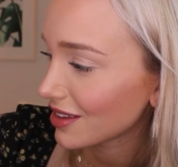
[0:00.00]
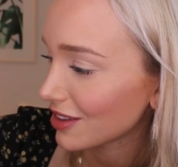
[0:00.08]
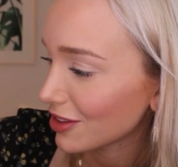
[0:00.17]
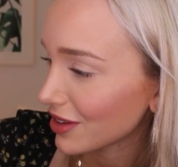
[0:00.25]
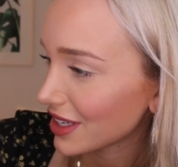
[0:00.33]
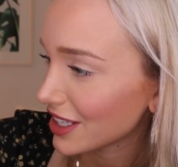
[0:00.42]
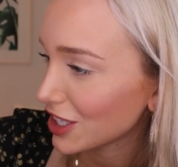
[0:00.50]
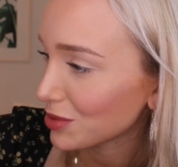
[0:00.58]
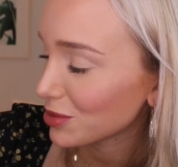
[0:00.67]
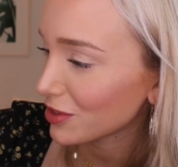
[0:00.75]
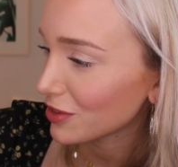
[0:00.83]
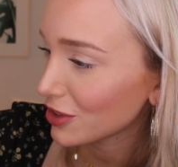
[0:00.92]
3
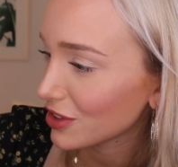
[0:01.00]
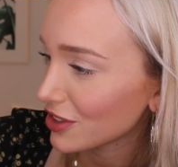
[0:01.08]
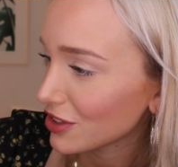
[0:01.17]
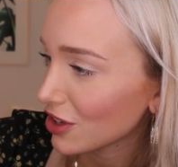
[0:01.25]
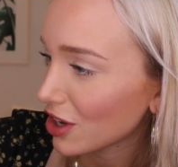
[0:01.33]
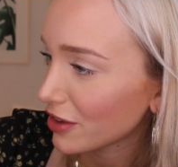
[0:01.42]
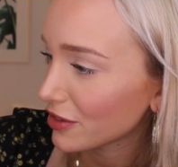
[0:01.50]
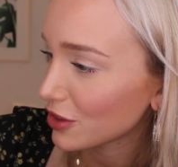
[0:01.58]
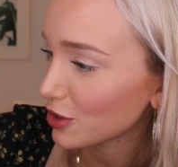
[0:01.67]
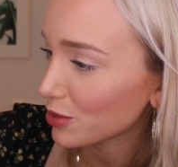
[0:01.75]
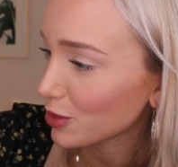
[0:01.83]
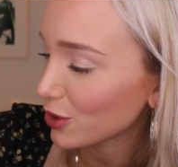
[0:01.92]
tips for soft,
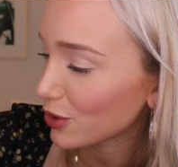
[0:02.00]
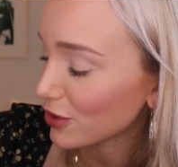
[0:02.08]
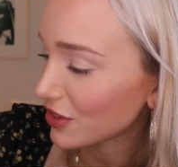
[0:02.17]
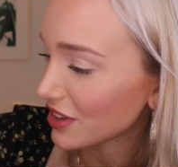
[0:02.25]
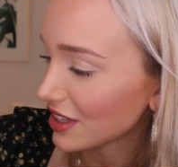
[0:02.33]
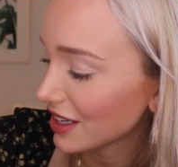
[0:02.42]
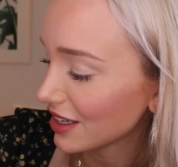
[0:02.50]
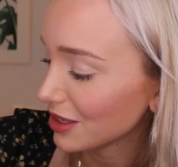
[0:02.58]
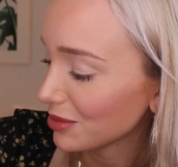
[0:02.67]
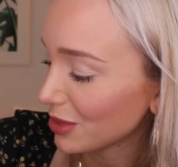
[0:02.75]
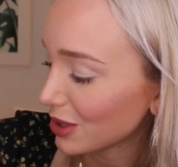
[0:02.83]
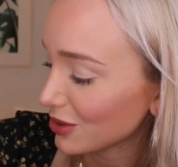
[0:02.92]
smooth
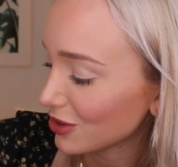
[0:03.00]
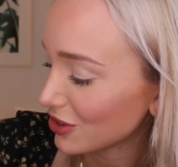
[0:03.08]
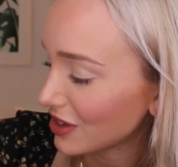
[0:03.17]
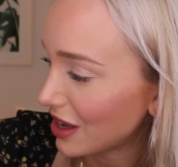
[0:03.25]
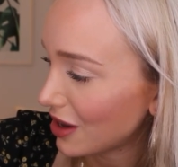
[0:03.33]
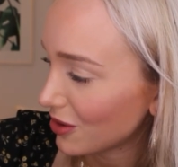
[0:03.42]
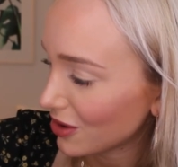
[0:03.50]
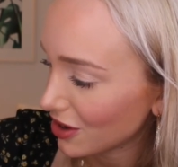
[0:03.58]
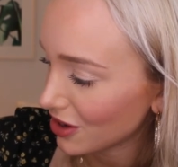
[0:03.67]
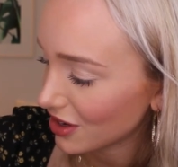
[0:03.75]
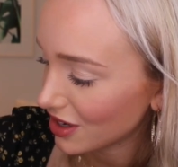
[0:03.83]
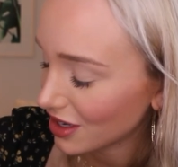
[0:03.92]
skin
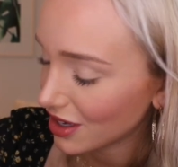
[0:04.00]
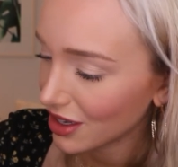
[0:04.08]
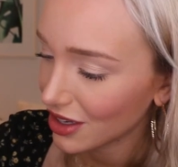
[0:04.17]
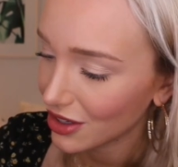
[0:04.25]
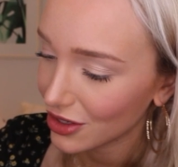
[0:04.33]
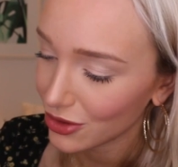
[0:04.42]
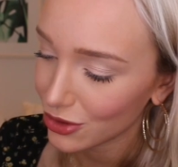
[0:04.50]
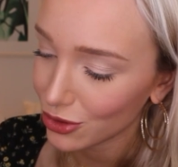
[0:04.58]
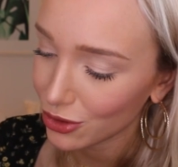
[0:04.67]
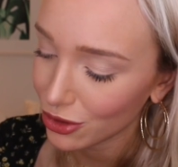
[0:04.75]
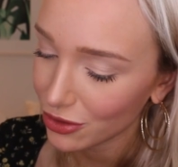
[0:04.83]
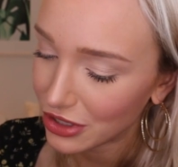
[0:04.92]
post-shower.
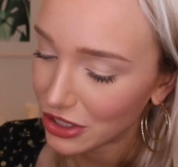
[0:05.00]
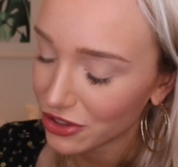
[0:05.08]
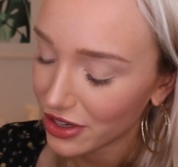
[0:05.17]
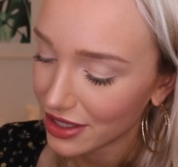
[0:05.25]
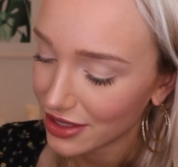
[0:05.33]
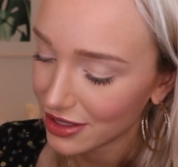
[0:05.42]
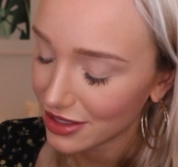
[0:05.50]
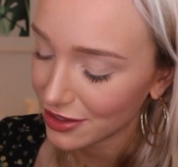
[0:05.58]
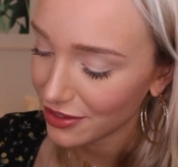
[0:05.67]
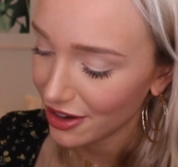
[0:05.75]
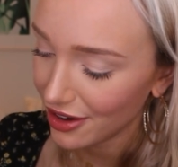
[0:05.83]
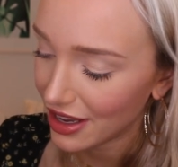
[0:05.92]
Jewelry
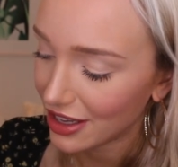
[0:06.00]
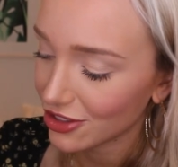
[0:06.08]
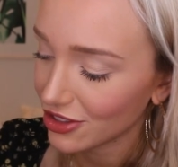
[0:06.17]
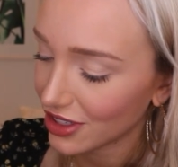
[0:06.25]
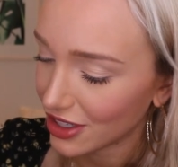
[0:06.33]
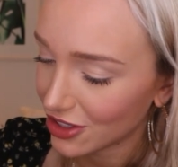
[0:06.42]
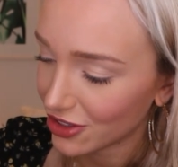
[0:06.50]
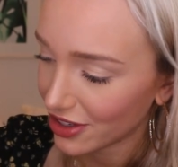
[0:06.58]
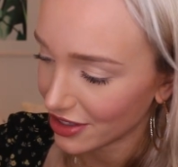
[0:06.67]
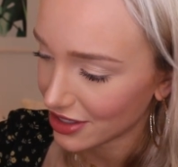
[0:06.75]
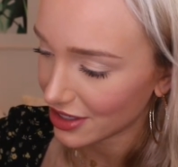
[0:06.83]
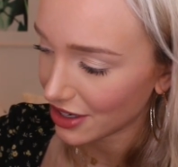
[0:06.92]
trends. Very actually
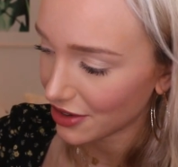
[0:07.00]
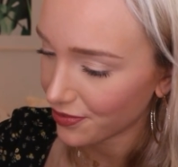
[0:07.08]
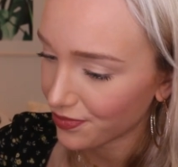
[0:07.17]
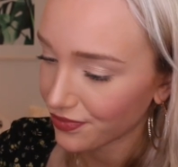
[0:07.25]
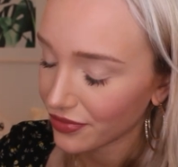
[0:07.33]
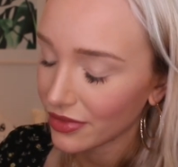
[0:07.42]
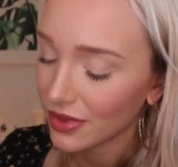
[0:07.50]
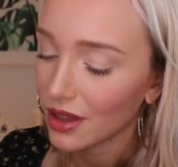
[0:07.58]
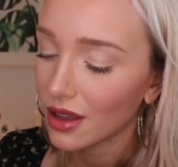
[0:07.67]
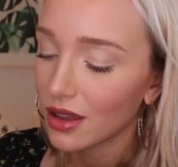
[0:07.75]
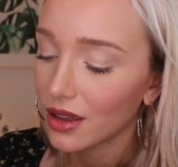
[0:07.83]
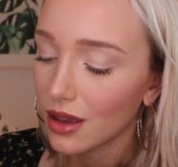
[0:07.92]
interesting.
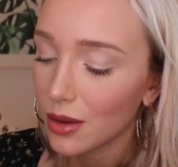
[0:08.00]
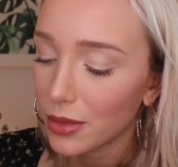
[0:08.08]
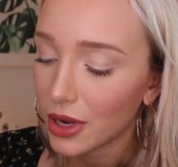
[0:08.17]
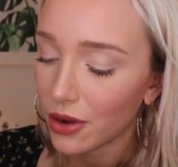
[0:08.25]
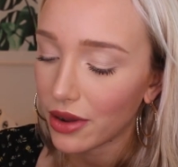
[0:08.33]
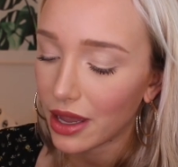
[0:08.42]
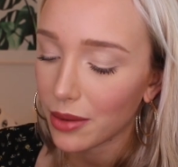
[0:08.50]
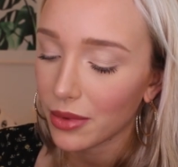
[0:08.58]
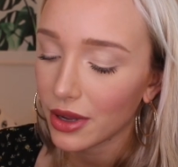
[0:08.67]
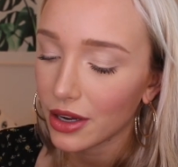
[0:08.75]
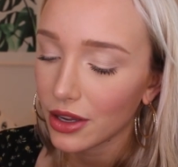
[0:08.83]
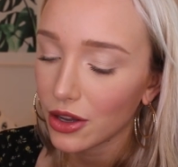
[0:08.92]
But okay, I'm
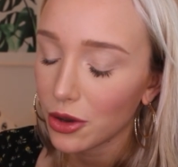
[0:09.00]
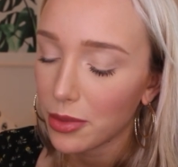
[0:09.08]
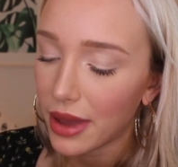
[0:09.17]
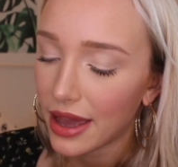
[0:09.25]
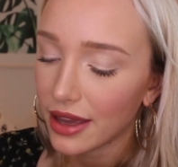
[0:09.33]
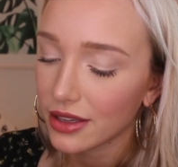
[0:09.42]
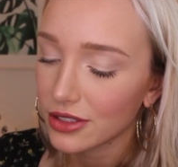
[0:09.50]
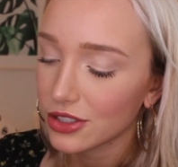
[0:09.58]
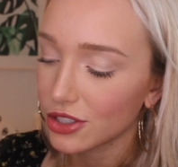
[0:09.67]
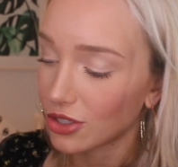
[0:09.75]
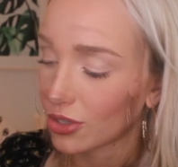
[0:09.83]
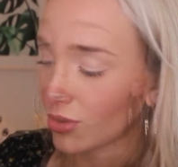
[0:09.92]
gonna go back
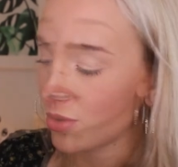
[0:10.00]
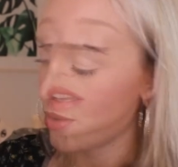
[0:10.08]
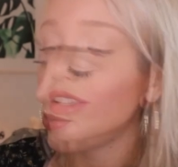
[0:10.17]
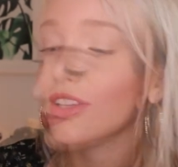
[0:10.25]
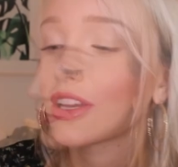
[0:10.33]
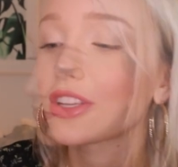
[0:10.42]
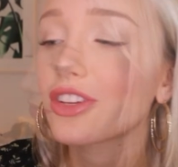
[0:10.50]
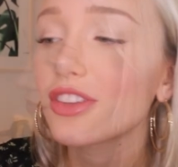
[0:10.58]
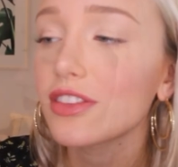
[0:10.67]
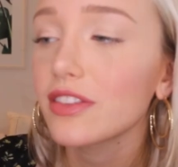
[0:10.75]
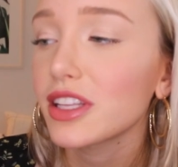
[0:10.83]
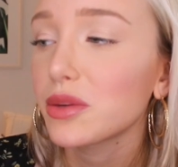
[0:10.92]
to... So I
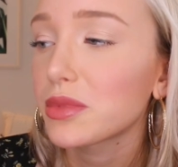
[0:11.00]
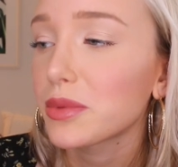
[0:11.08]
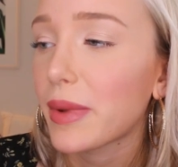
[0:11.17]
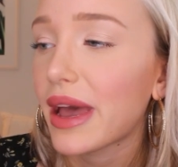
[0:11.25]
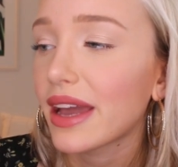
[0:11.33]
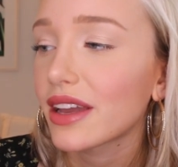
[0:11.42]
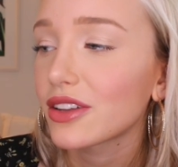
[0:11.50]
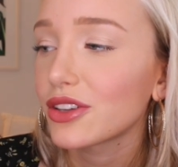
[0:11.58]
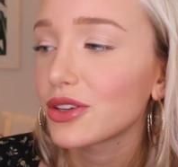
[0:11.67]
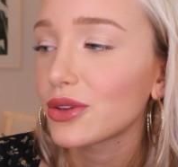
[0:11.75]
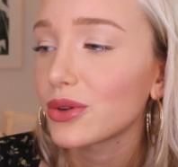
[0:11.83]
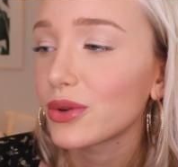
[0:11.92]
just flipped back
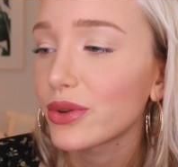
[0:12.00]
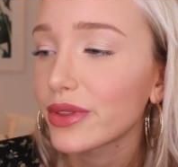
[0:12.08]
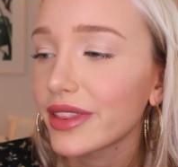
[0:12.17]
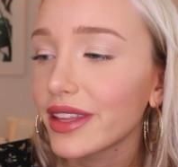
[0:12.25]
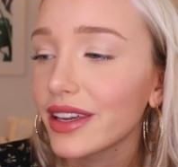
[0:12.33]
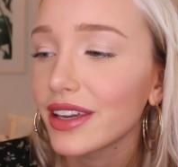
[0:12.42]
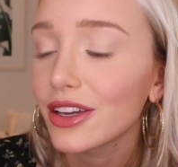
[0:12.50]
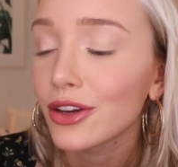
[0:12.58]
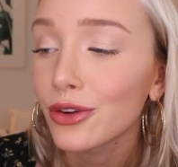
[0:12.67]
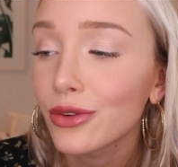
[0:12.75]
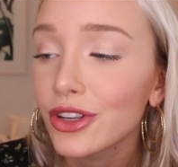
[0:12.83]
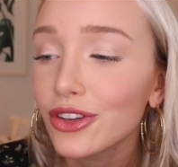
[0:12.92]
to the
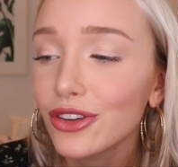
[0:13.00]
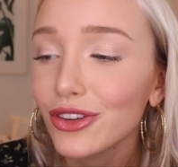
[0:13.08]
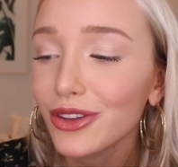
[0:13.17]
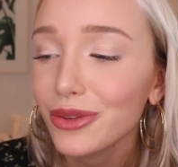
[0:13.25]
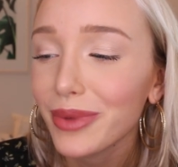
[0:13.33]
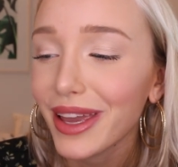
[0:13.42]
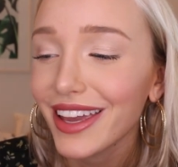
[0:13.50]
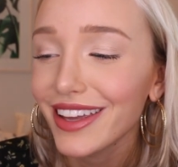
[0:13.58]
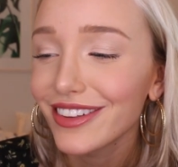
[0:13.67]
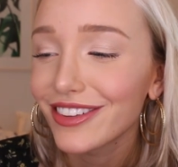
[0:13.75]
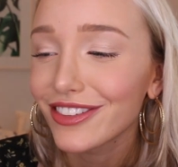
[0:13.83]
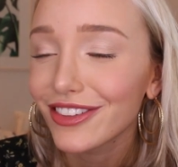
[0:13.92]
original
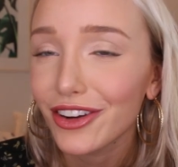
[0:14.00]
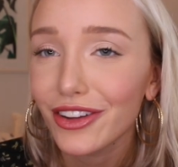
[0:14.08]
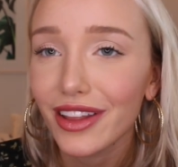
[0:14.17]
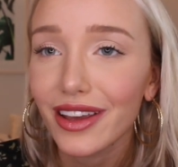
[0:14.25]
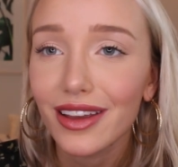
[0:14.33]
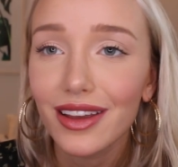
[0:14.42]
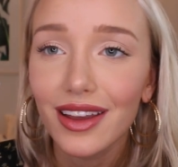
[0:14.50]
page, or the